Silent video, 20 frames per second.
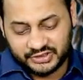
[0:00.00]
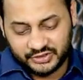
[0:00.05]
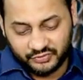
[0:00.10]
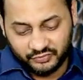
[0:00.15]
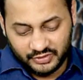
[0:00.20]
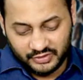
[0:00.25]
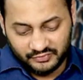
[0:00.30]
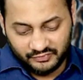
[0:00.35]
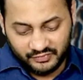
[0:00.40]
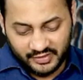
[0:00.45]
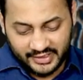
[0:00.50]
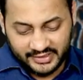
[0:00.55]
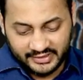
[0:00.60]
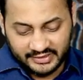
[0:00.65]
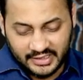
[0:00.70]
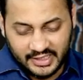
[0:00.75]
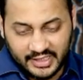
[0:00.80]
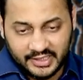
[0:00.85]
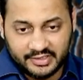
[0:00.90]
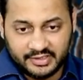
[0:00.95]
you will find
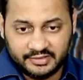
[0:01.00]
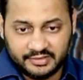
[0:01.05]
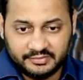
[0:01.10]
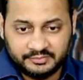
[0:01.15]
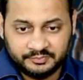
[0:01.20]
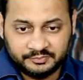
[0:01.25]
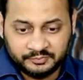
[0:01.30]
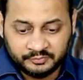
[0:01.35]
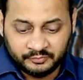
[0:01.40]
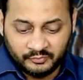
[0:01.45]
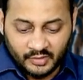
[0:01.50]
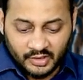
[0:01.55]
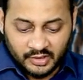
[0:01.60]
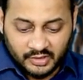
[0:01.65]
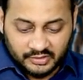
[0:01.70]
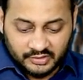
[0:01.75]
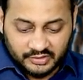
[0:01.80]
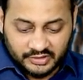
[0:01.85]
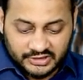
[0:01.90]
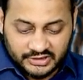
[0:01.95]
that
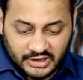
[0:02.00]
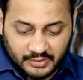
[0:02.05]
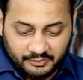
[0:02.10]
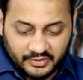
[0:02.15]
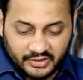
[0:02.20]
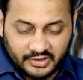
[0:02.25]
the chapter